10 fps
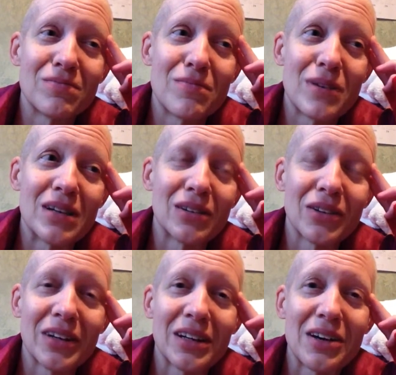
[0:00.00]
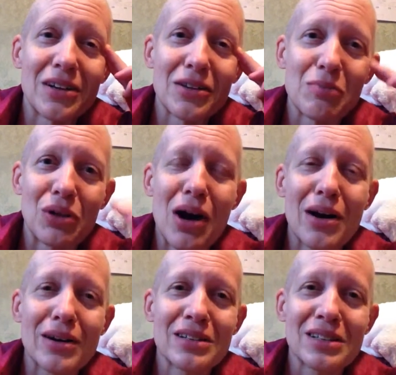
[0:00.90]
been looking on other
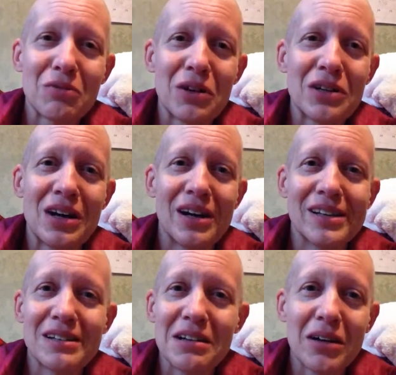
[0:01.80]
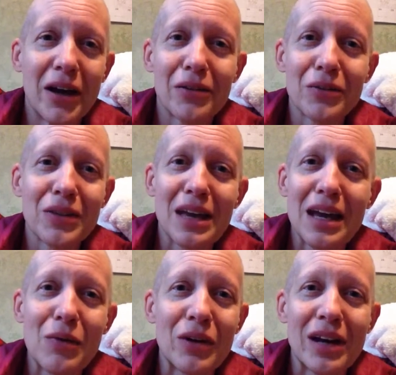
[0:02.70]
blogs and whatnot, and I don't think
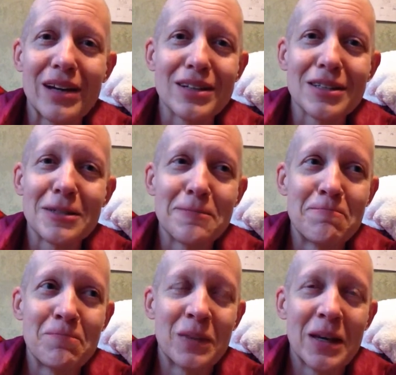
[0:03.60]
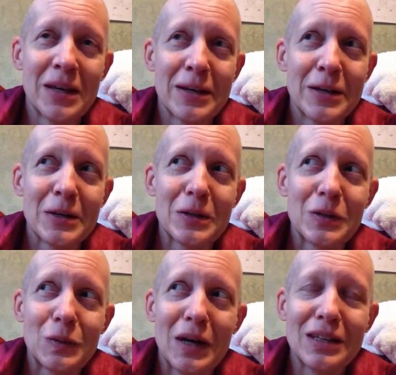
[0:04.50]
anyone has
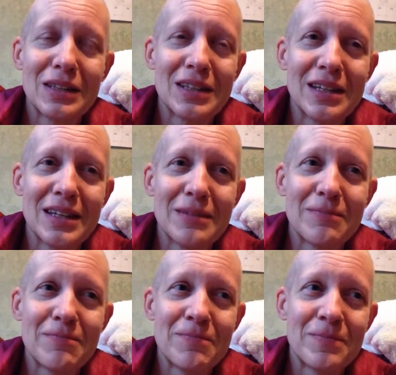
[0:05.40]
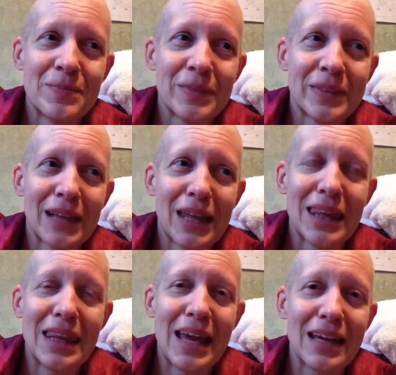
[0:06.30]
quite the
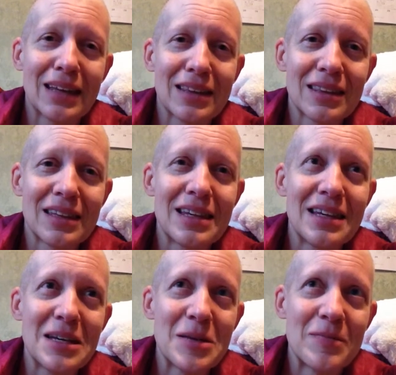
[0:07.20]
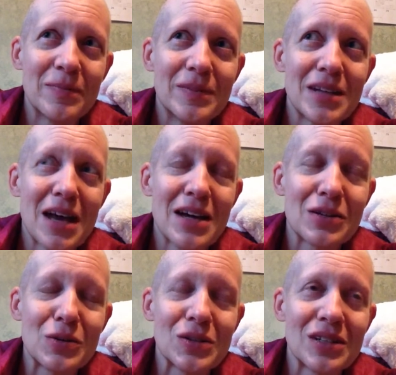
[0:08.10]
lengthy
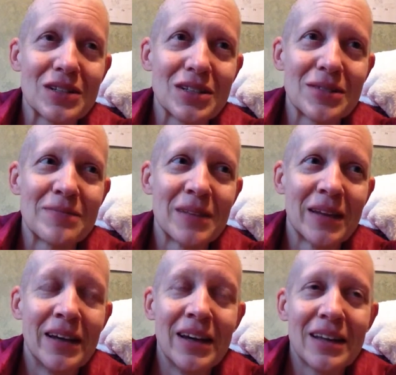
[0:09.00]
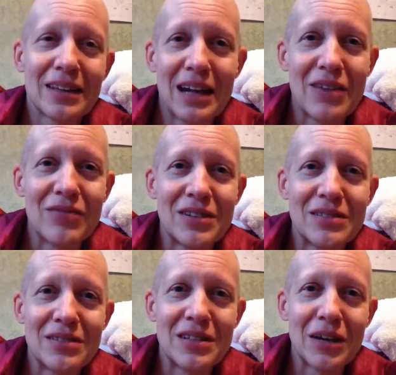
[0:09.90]
diagnosis that I've
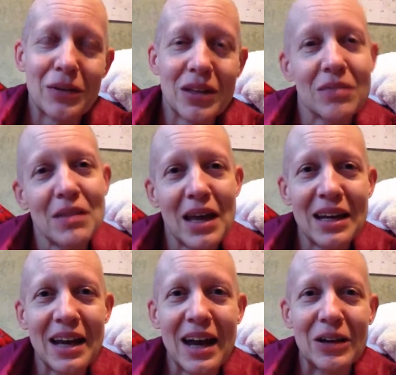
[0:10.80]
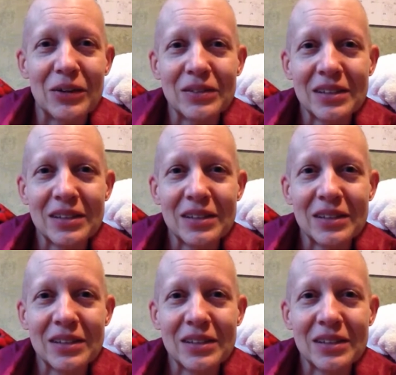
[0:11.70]
dealt with. Anyhow,